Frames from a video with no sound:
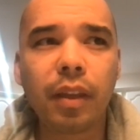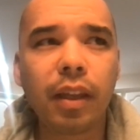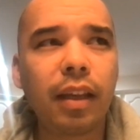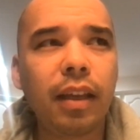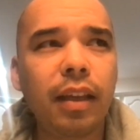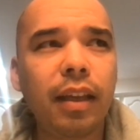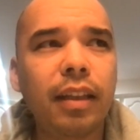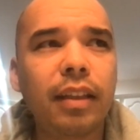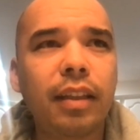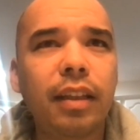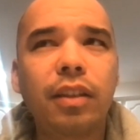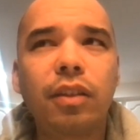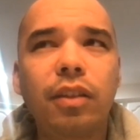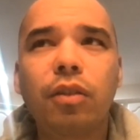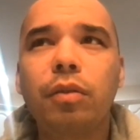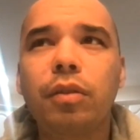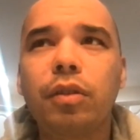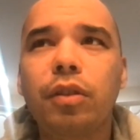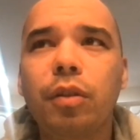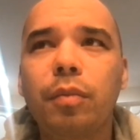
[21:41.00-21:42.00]

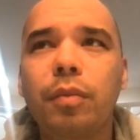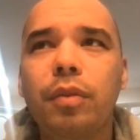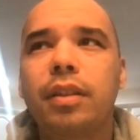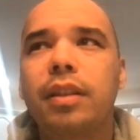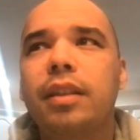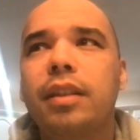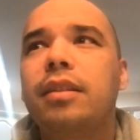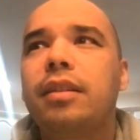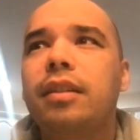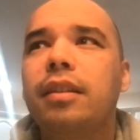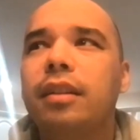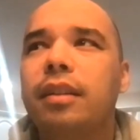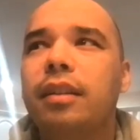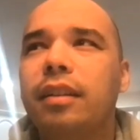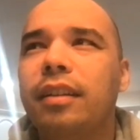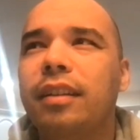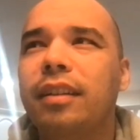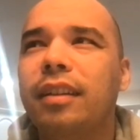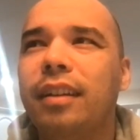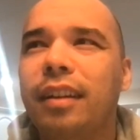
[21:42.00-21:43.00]
there's almost this
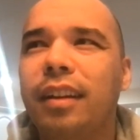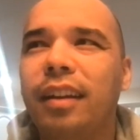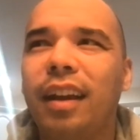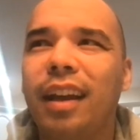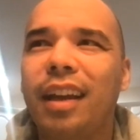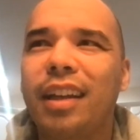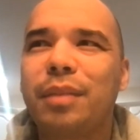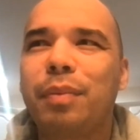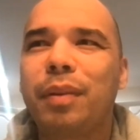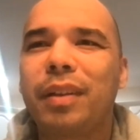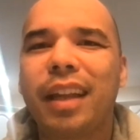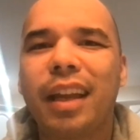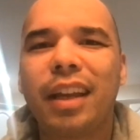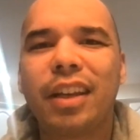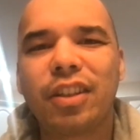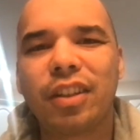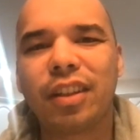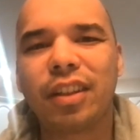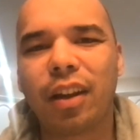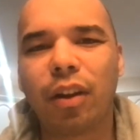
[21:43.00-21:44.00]

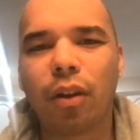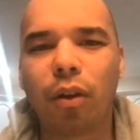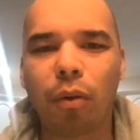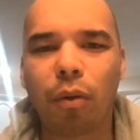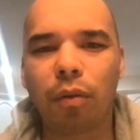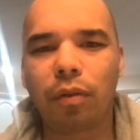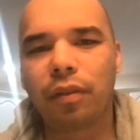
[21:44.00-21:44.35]
expectation that, oh,